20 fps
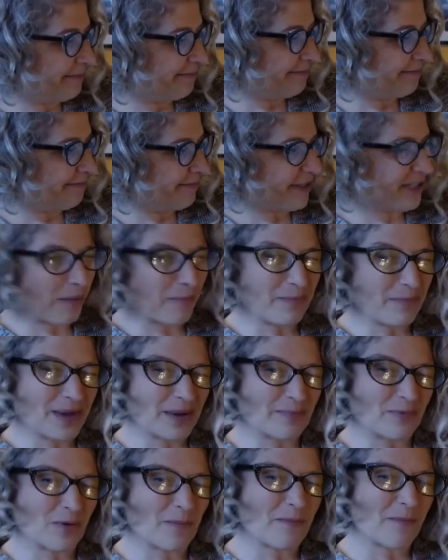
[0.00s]
some
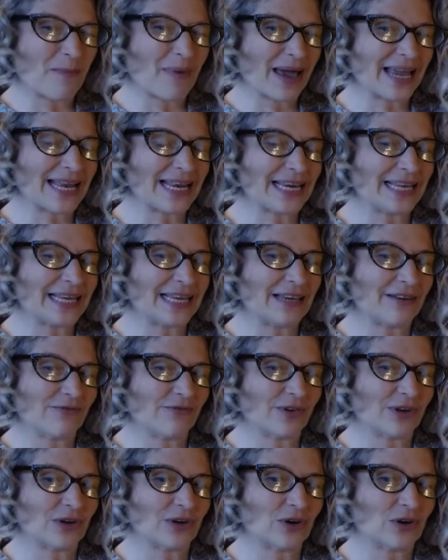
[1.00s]
people might
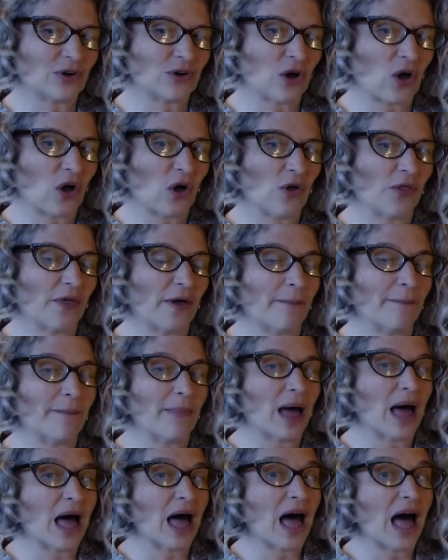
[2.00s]
even call them
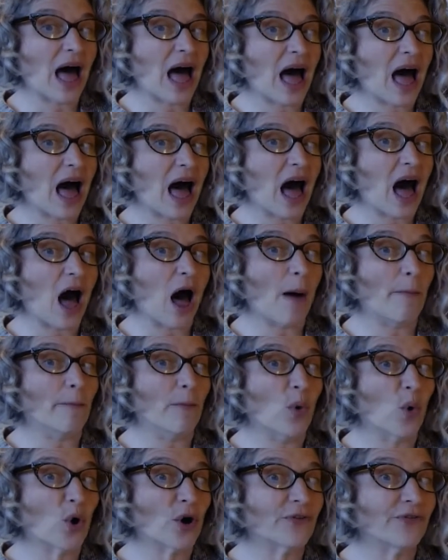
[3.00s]

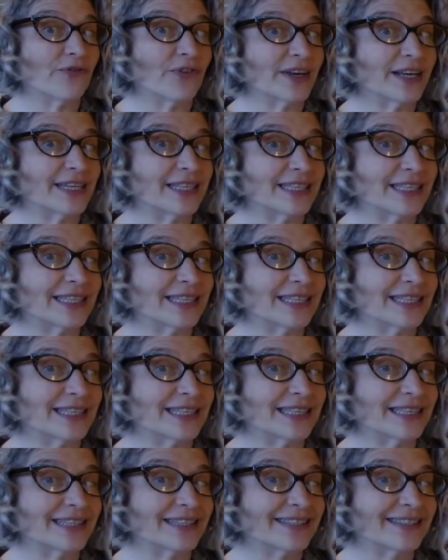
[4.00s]

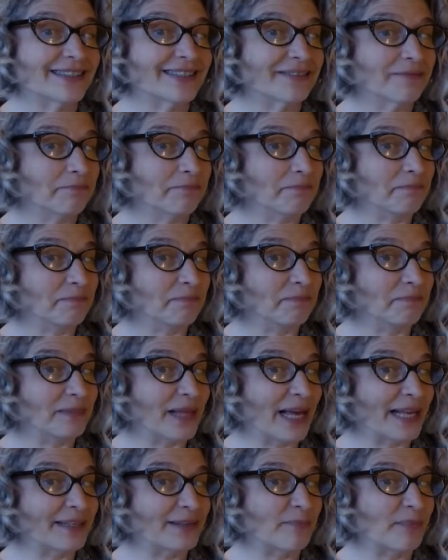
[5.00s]
amorphous.
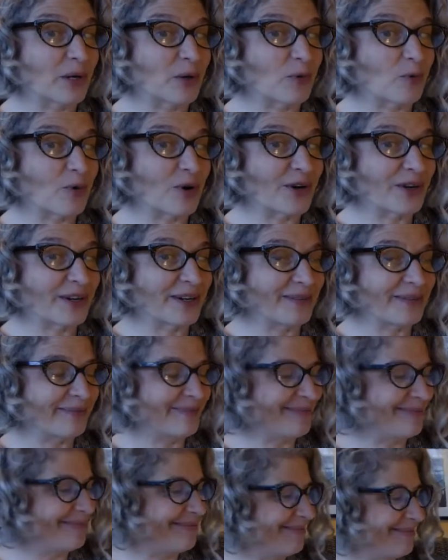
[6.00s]
That's a big word.
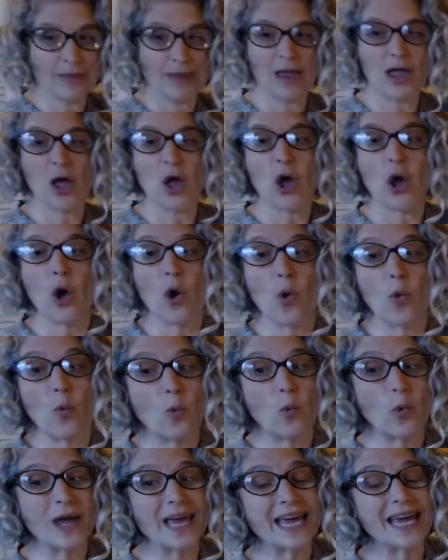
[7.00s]

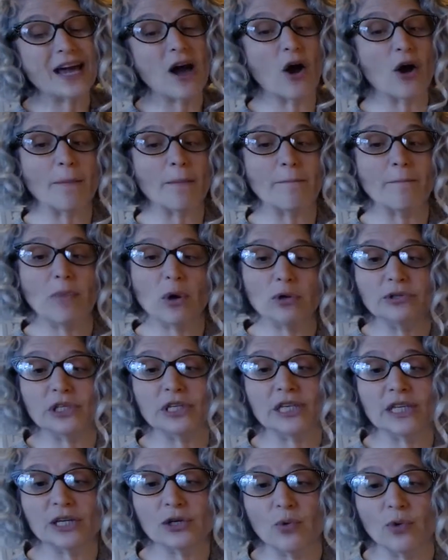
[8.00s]
We are
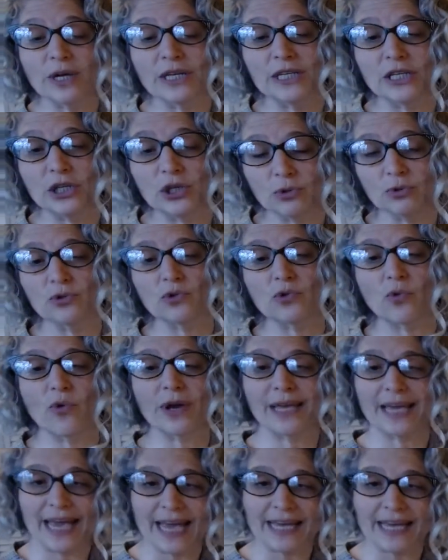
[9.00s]
mostly going to use
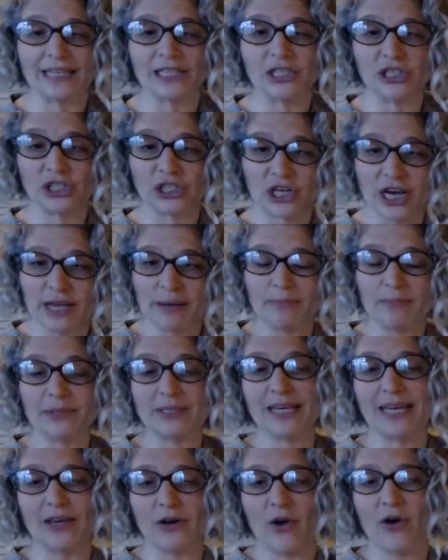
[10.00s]
organic shapes
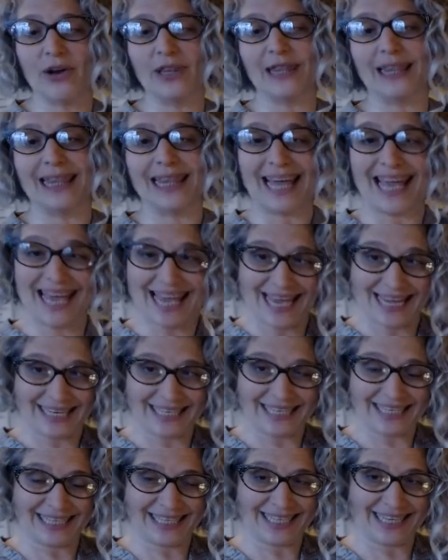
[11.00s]
in our
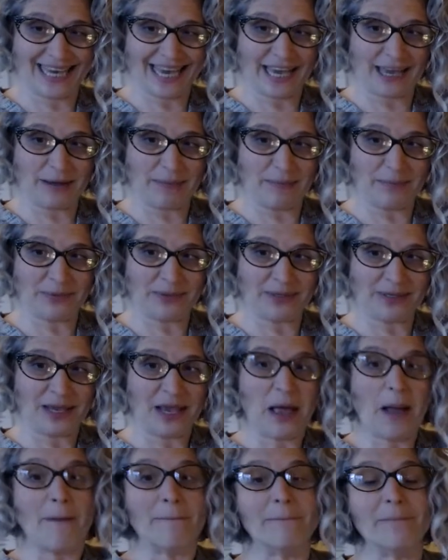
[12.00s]
landscapes
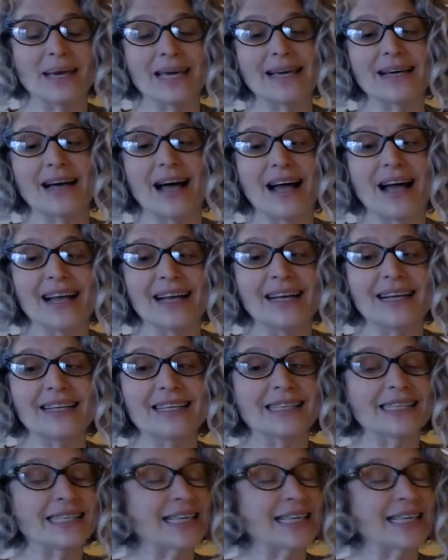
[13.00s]
because